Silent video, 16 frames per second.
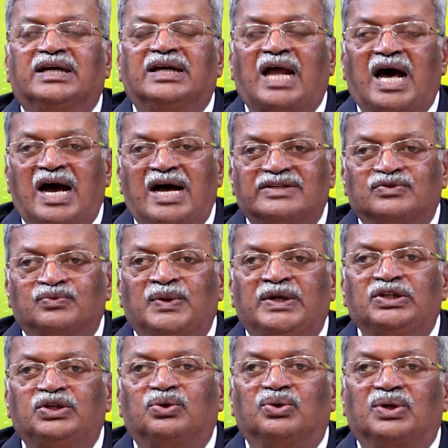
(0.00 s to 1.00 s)
glass,
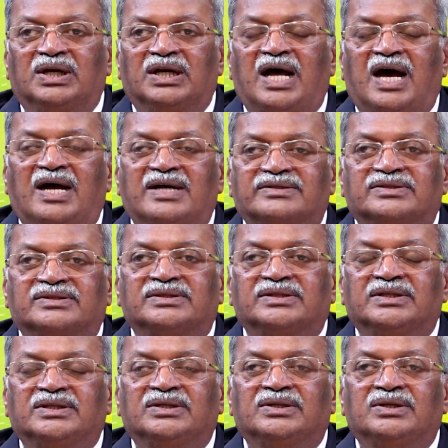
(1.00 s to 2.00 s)
window glass
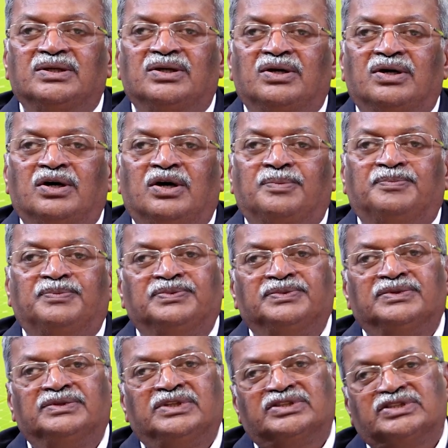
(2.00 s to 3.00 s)
of
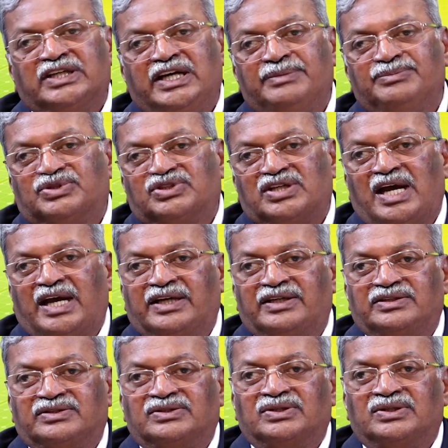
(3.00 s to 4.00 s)
the same
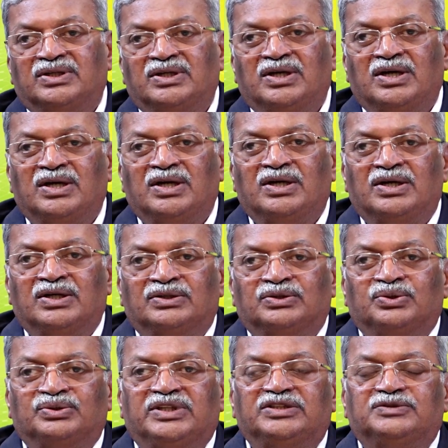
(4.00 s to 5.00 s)
size.
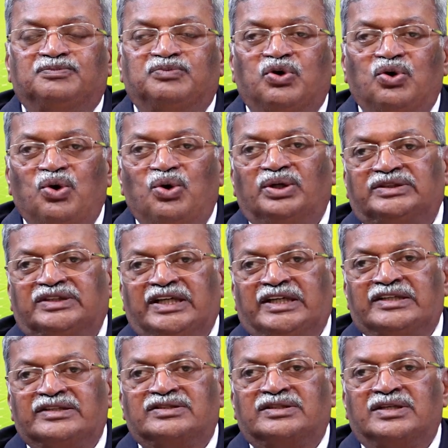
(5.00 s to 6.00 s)
So these four
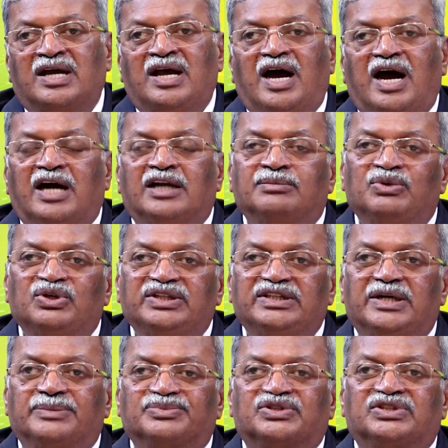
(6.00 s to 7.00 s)
things,
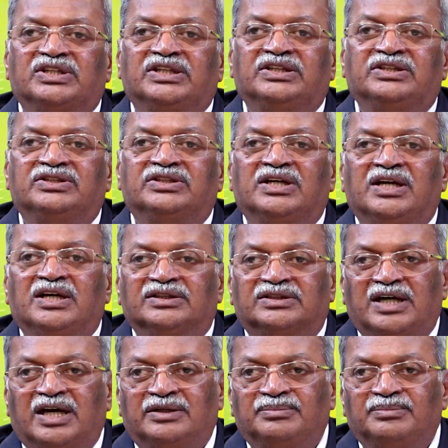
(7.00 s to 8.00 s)
aluminum sheet,
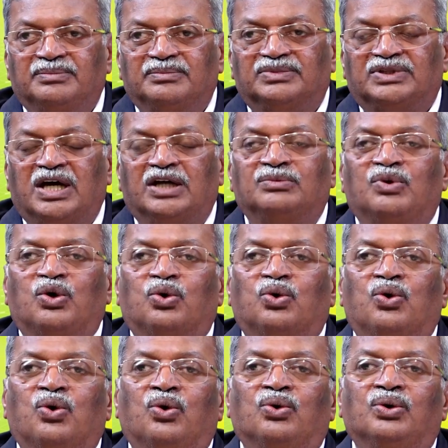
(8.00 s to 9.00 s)

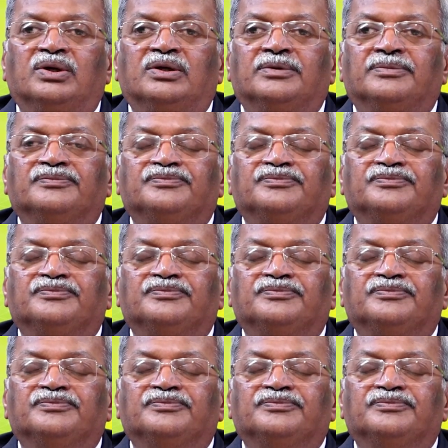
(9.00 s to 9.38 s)
thermocol,